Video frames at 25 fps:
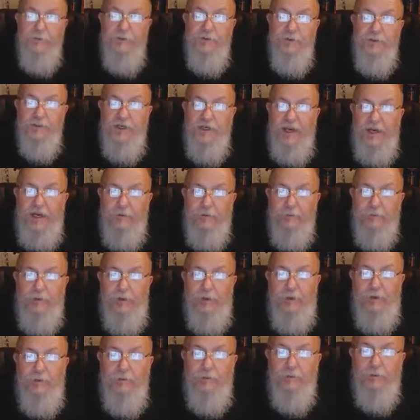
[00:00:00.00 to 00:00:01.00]

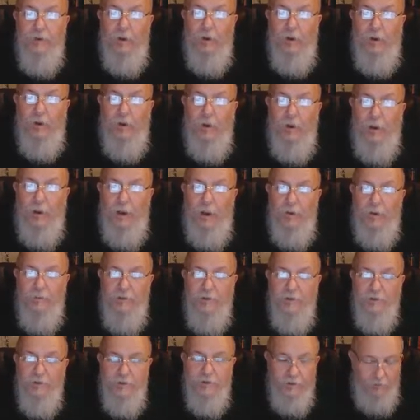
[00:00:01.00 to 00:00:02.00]
statement, all
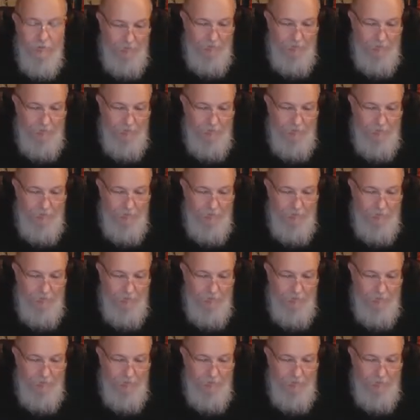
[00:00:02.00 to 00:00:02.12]
hobbits are